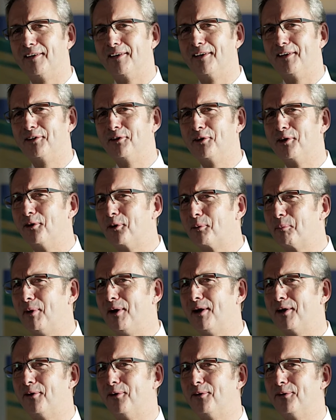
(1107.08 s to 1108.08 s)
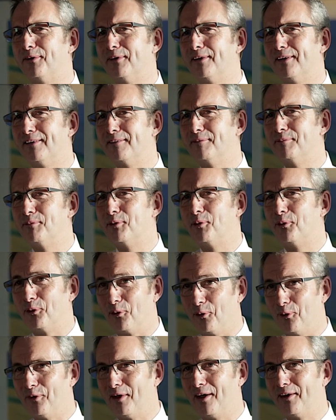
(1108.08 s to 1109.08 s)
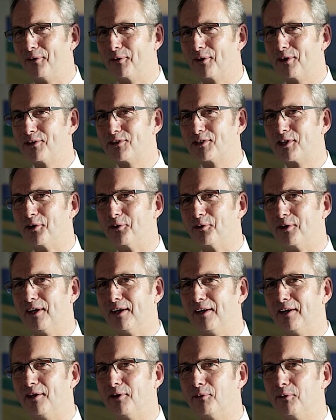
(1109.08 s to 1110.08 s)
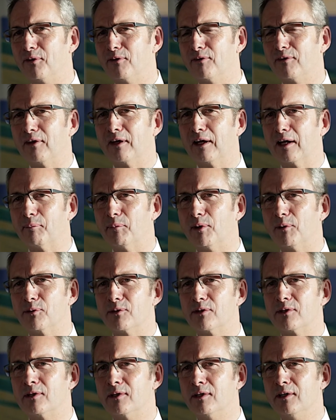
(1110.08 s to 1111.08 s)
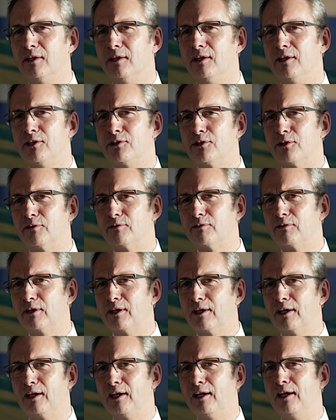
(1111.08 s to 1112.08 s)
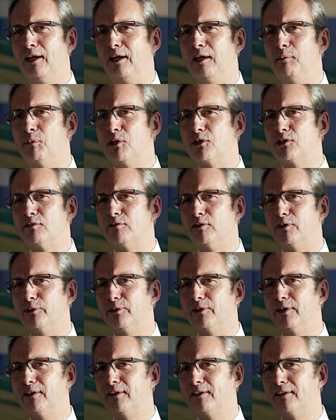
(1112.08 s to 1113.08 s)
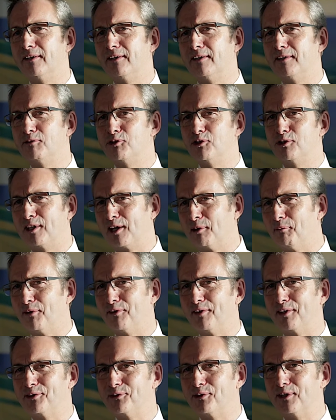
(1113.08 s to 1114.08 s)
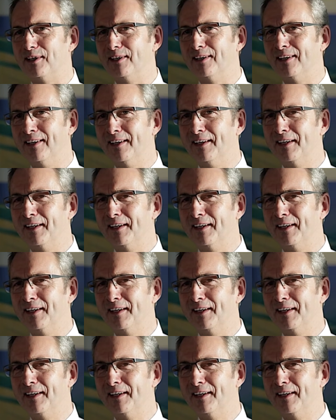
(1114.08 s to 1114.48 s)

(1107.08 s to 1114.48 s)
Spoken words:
I'd like you to look back on that august career now and think about sort of key bits of learning. A couple of things, really.